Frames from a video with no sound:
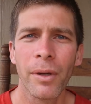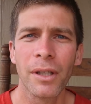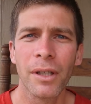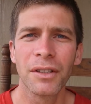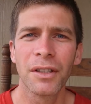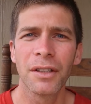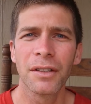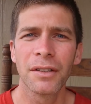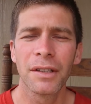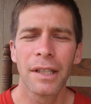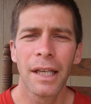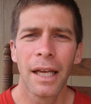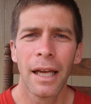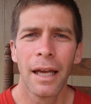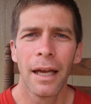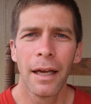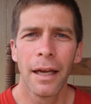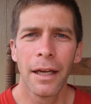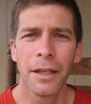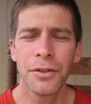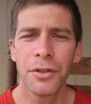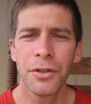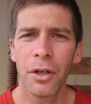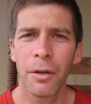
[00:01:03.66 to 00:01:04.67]
business,
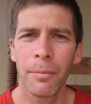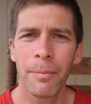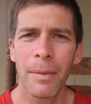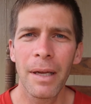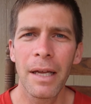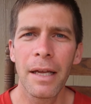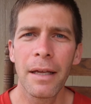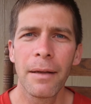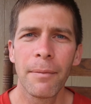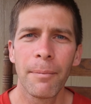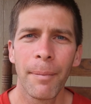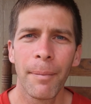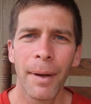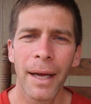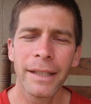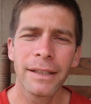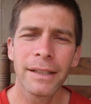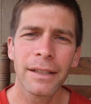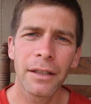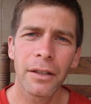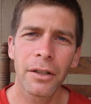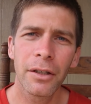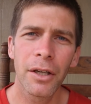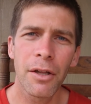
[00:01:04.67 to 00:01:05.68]
it took me
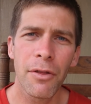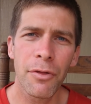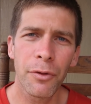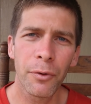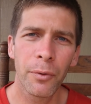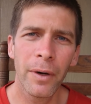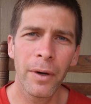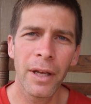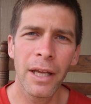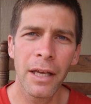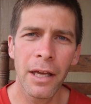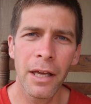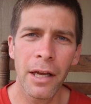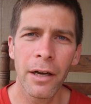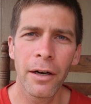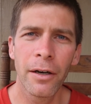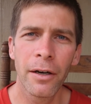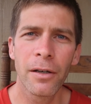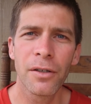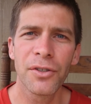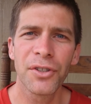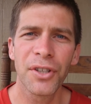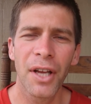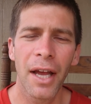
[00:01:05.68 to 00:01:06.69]
basically 3
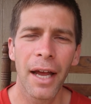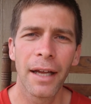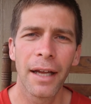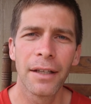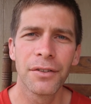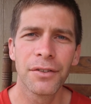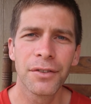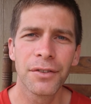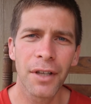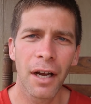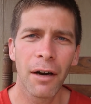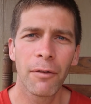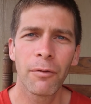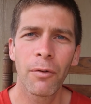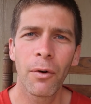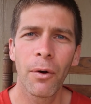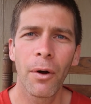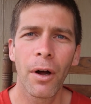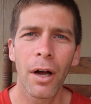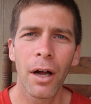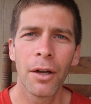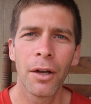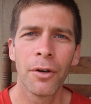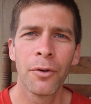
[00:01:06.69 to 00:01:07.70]
years and
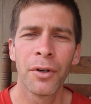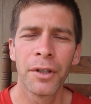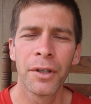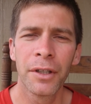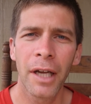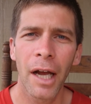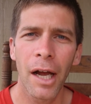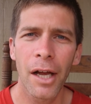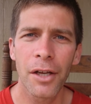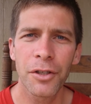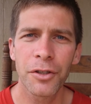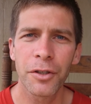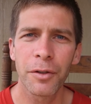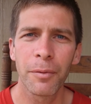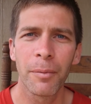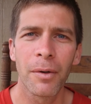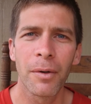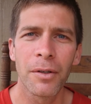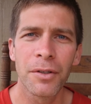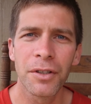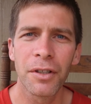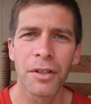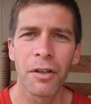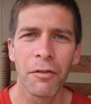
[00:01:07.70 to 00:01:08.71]
several hundred
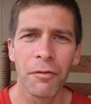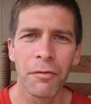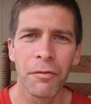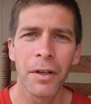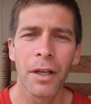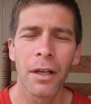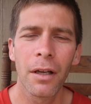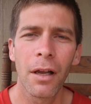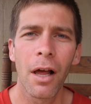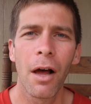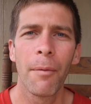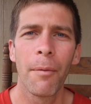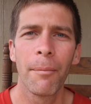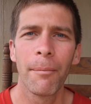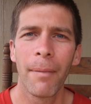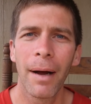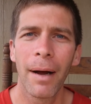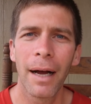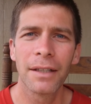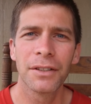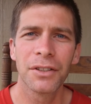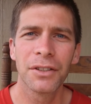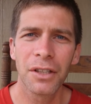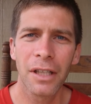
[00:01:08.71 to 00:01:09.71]
customers to fill up
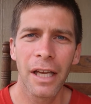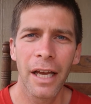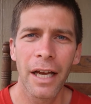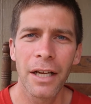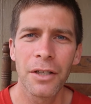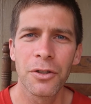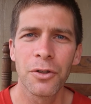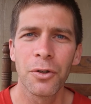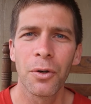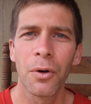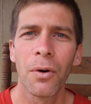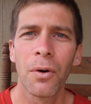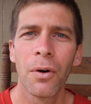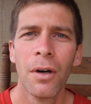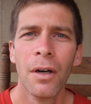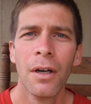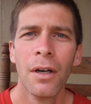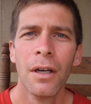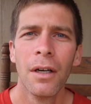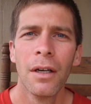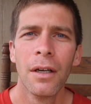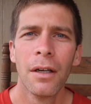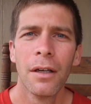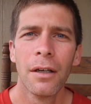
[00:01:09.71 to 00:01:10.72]
my schedule
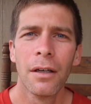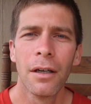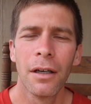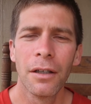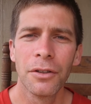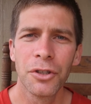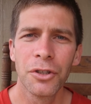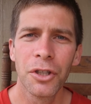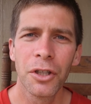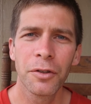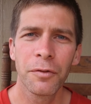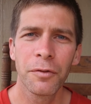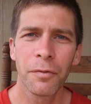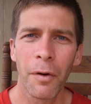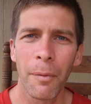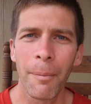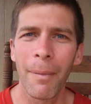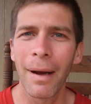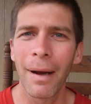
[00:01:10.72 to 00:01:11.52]
just for